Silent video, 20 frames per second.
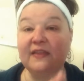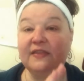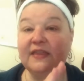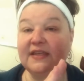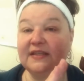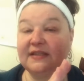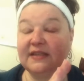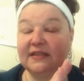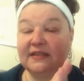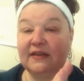
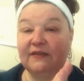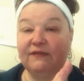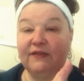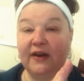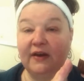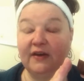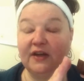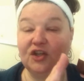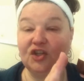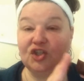This is a
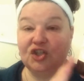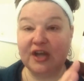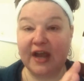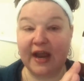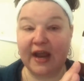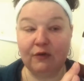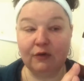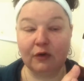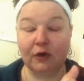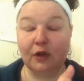very
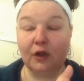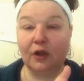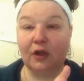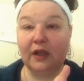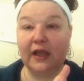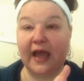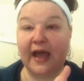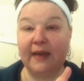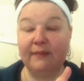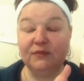
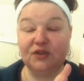general,